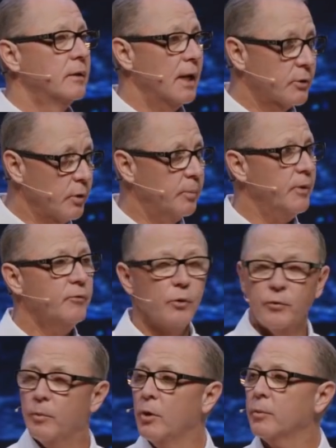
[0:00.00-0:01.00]
That's what be
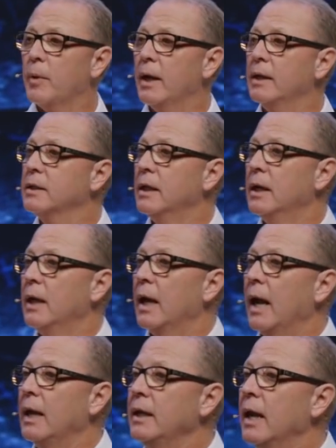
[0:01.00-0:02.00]
fruitful and multiply is.
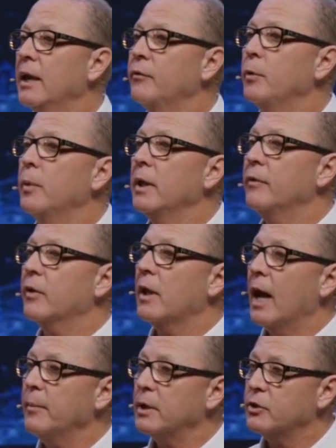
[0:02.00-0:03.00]
And yet if you believe
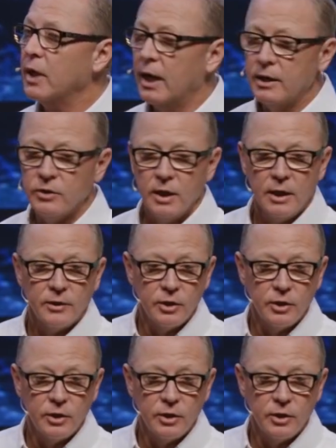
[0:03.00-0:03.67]
climate change,